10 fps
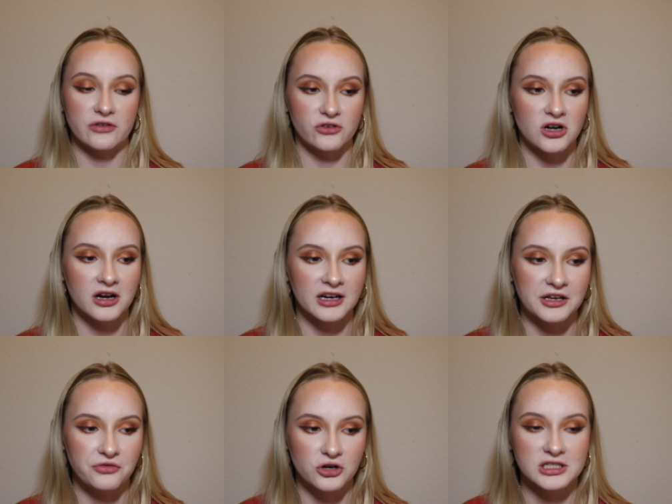If you're not going to
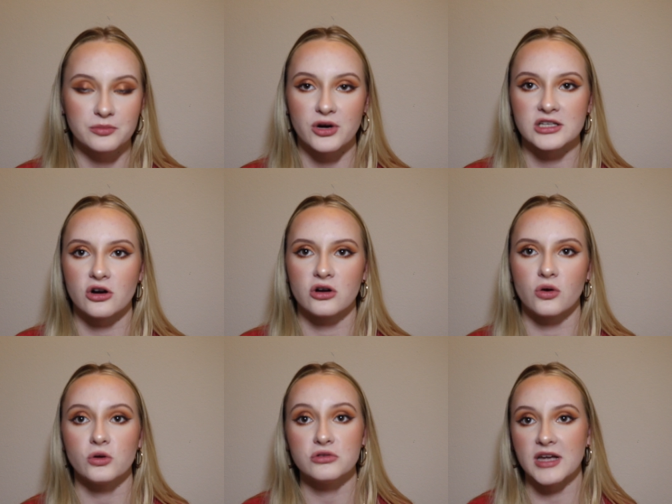give Christen her
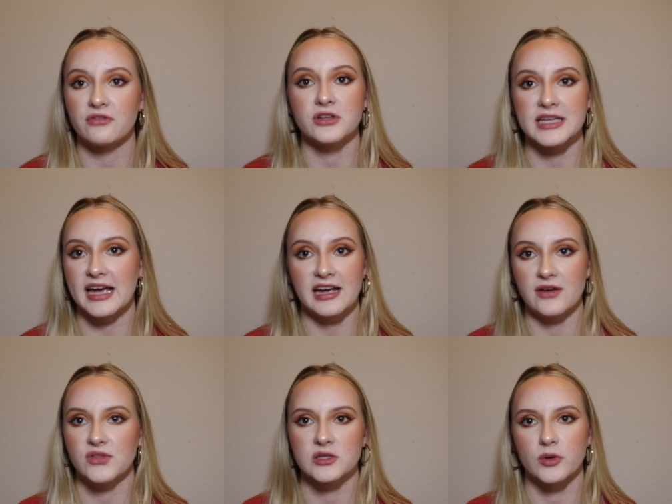goal, you definitely can't
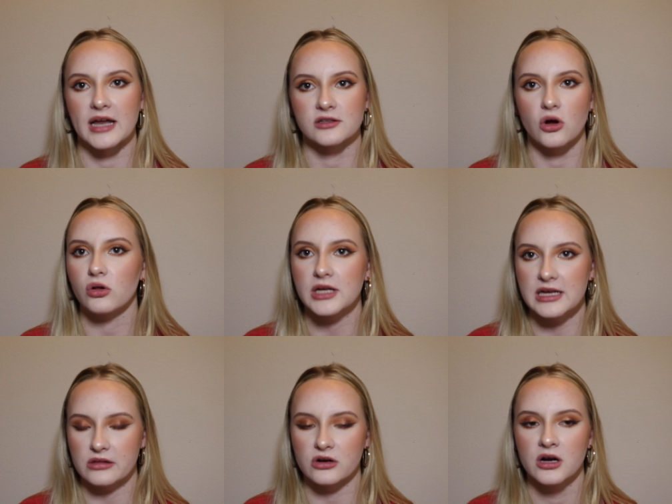give this one as a goal
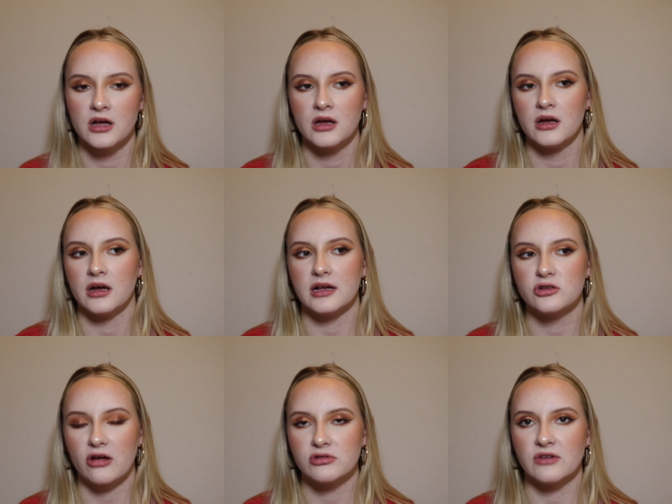either. And
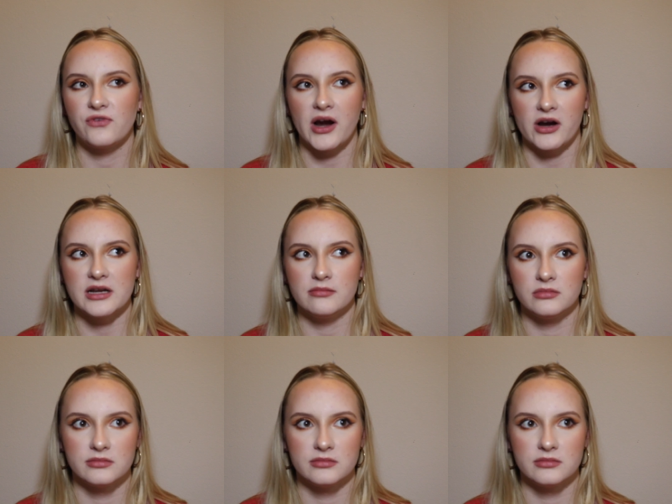so that was a very